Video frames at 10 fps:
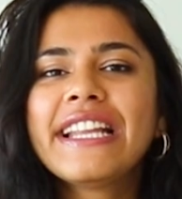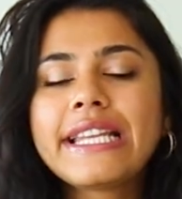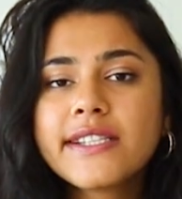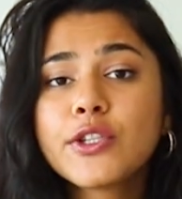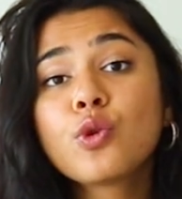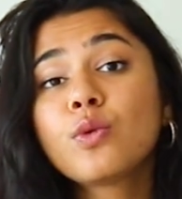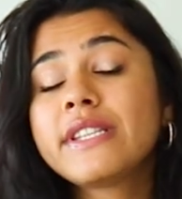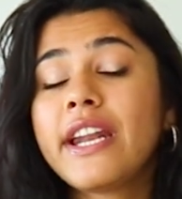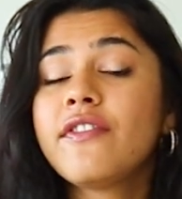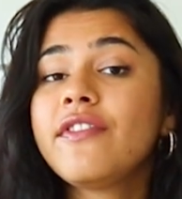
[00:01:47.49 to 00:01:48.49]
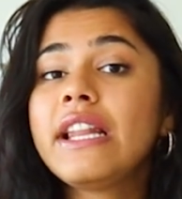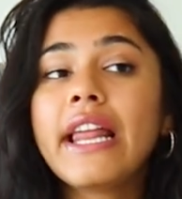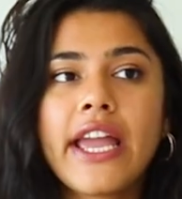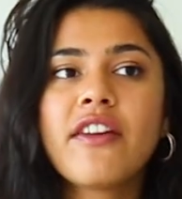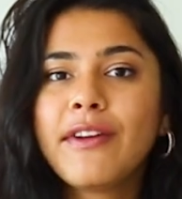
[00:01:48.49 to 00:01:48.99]
These are tools that I feel
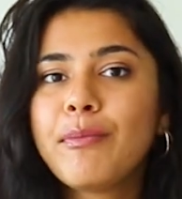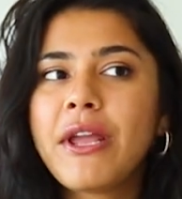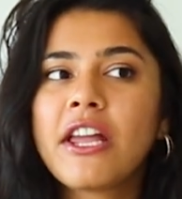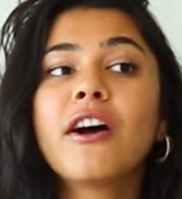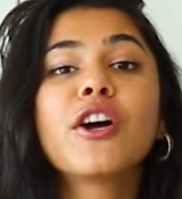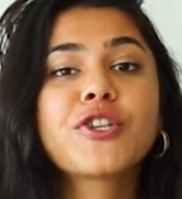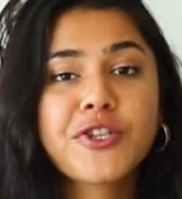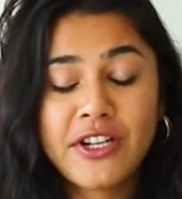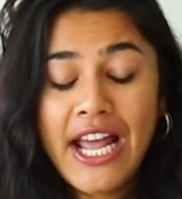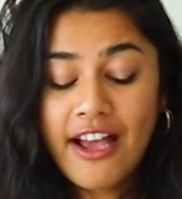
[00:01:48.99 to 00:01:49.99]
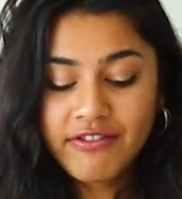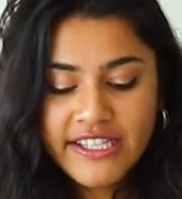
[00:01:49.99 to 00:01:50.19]
like every baker should have.